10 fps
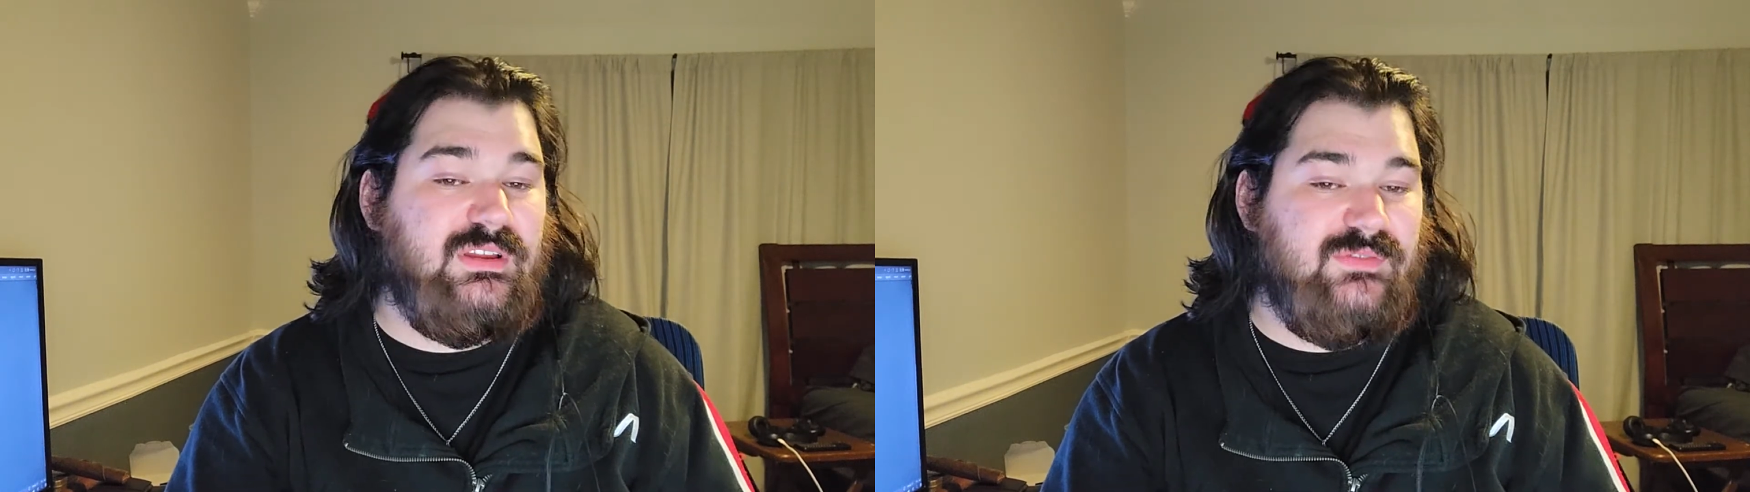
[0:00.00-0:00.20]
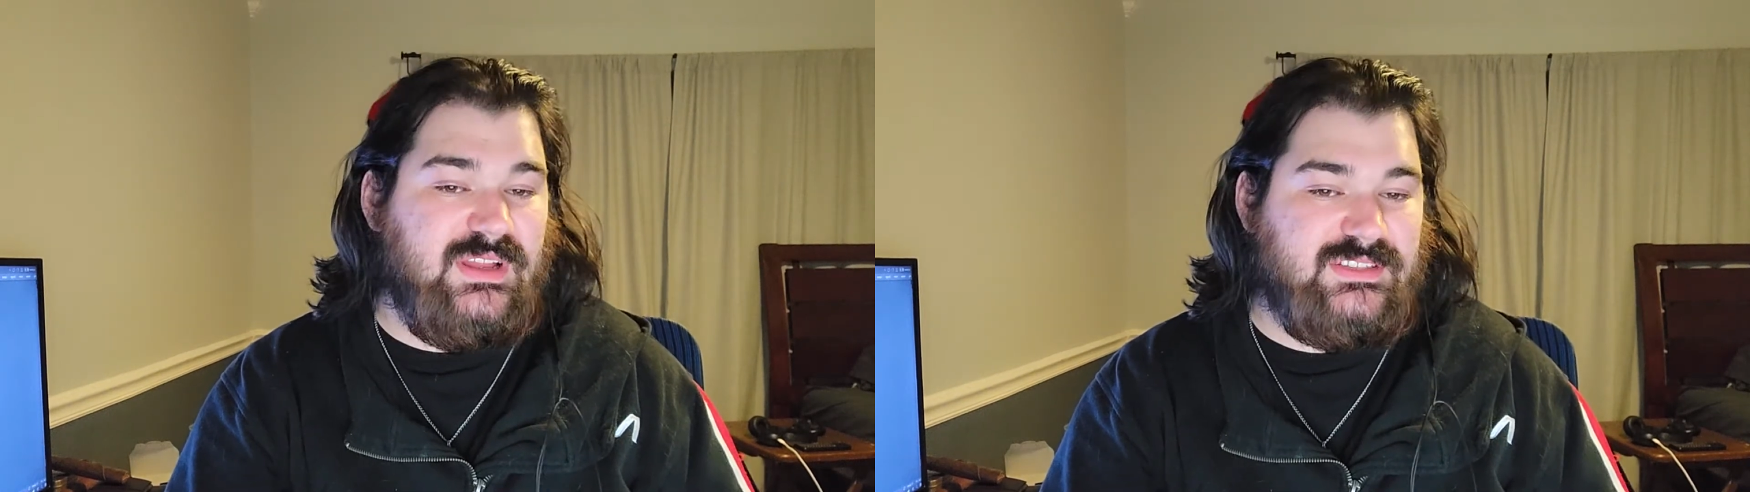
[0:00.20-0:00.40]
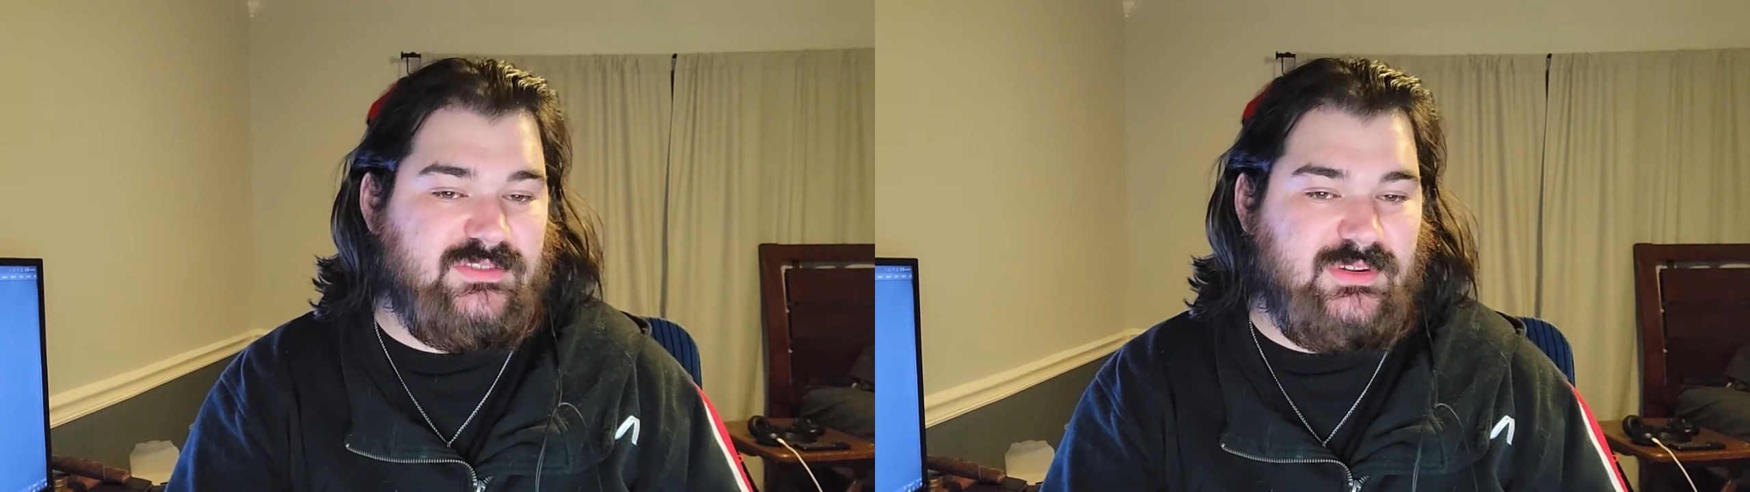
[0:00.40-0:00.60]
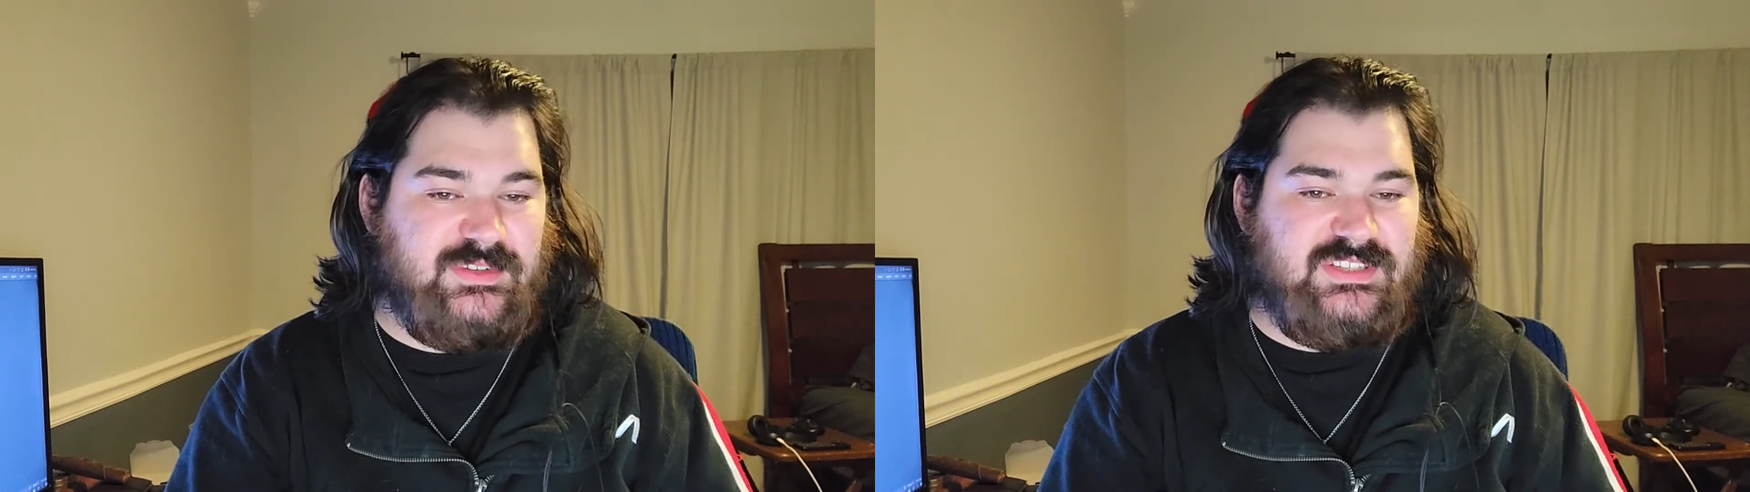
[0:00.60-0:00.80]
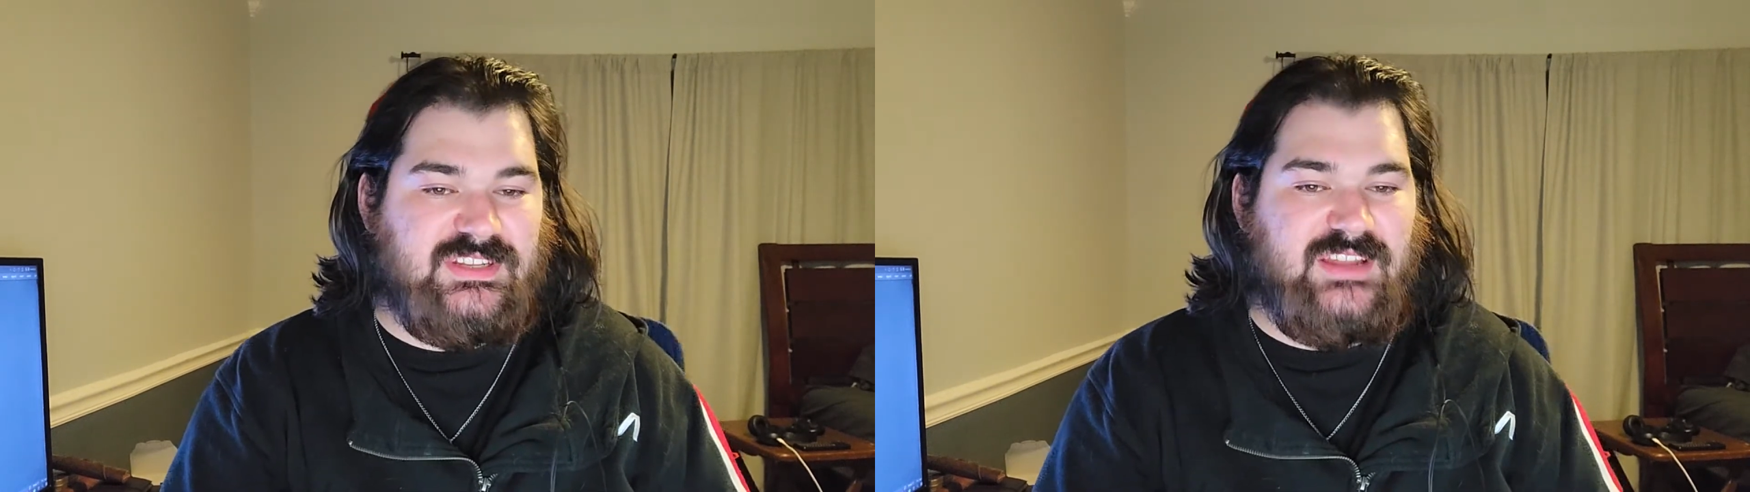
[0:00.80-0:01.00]
Advanced
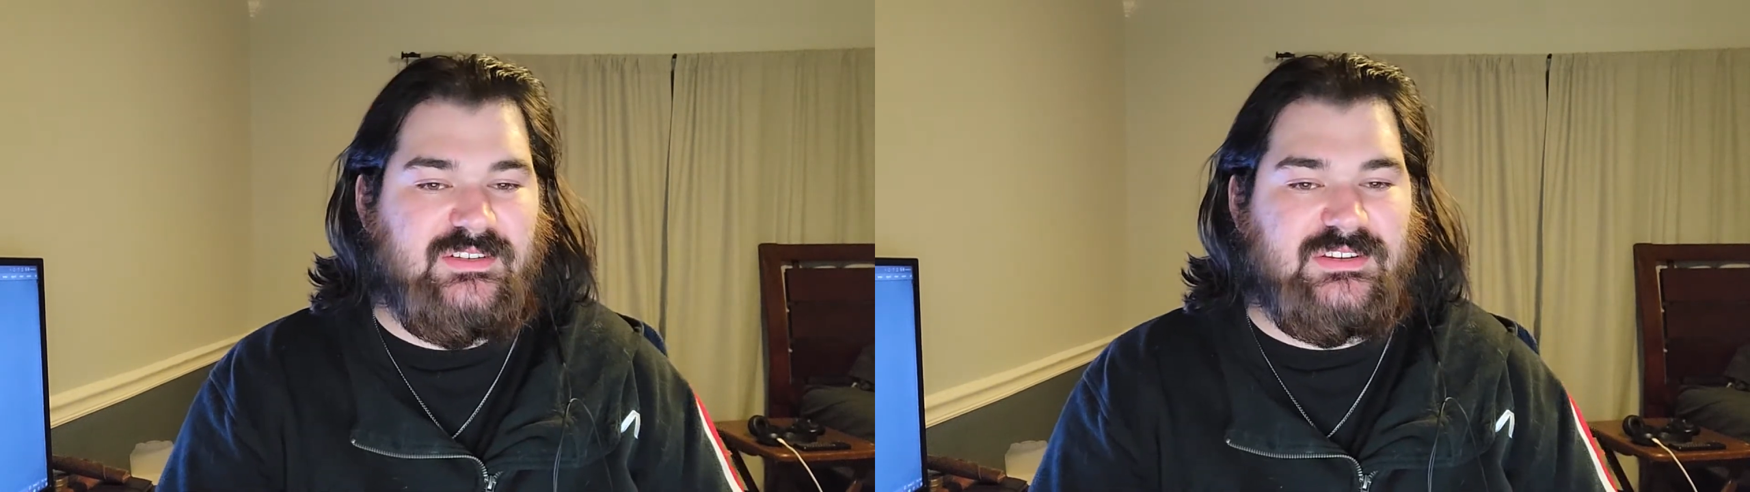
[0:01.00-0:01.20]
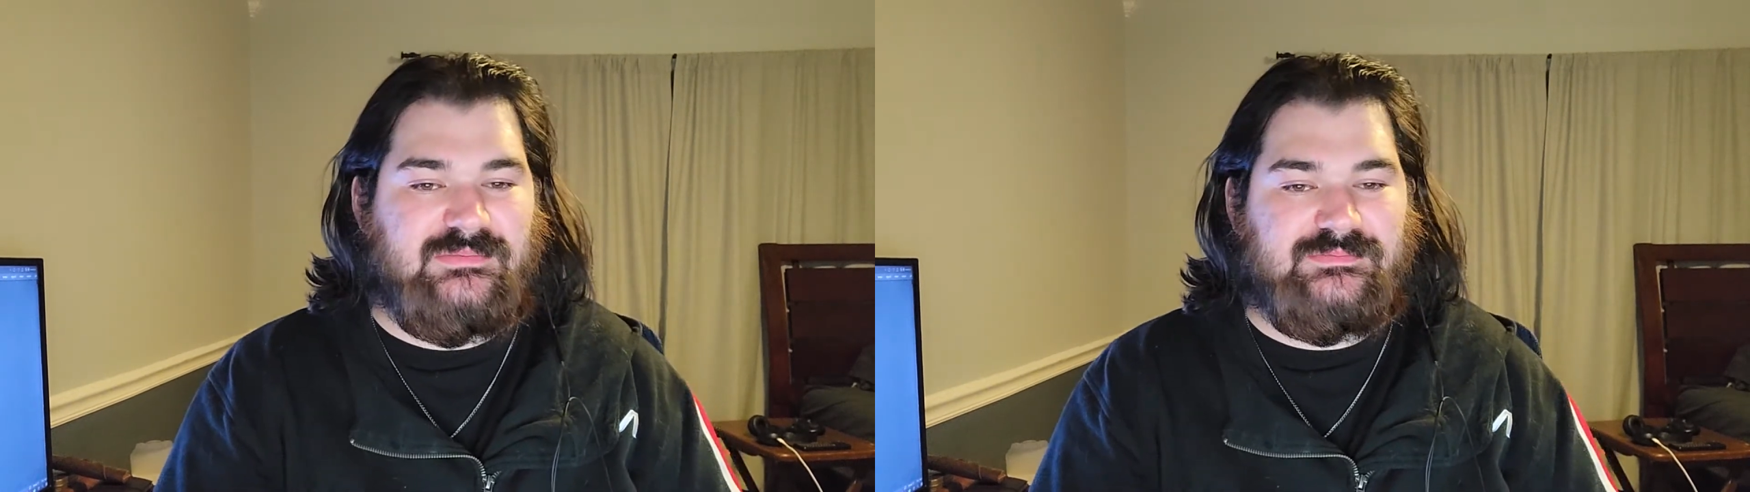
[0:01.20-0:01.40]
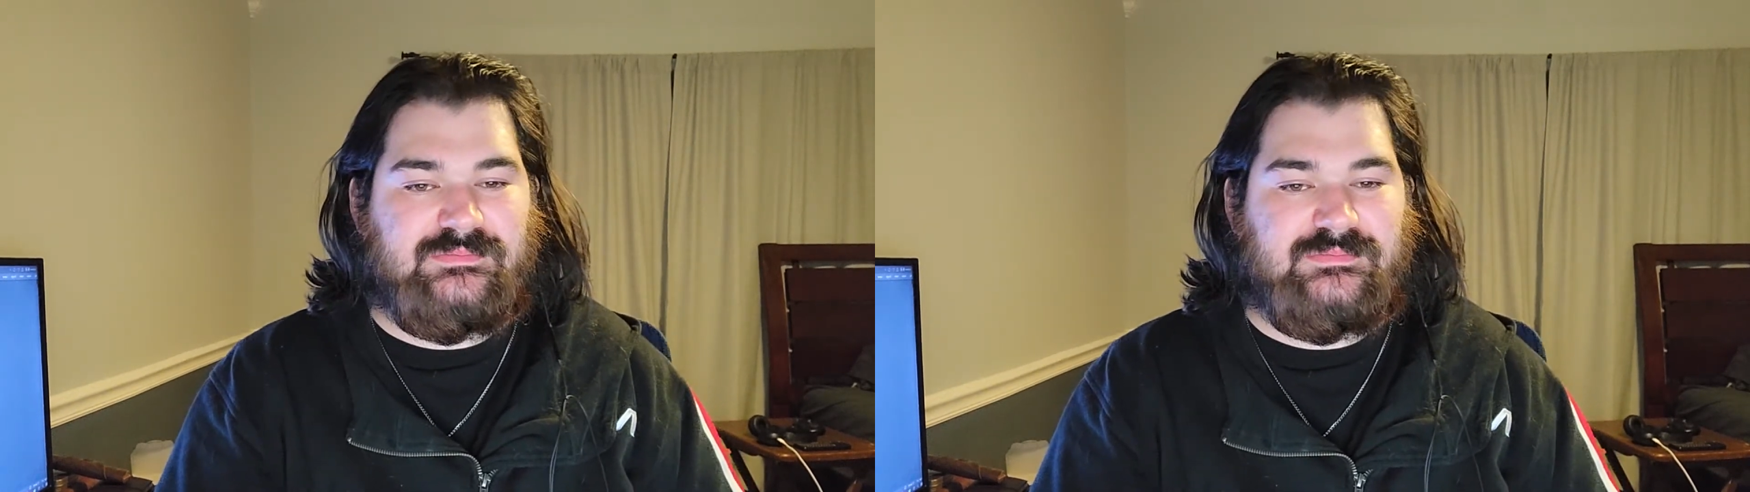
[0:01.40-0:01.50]
Encryption Standard.